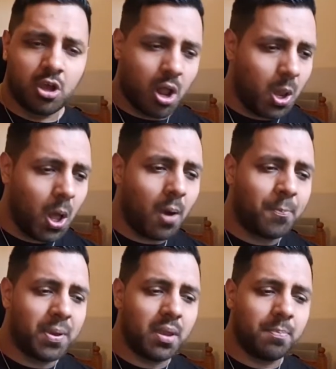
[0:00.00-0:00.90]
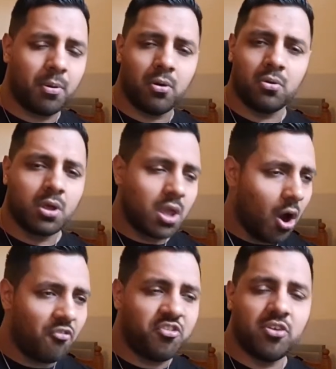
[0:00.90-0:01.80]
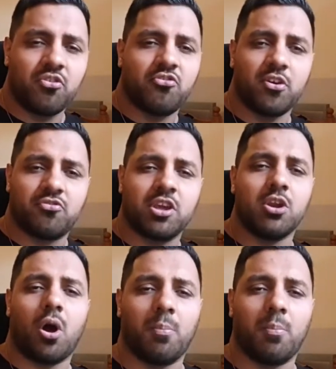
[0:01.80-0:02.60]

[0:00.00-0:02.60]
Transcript: A lot of people on FIFA 15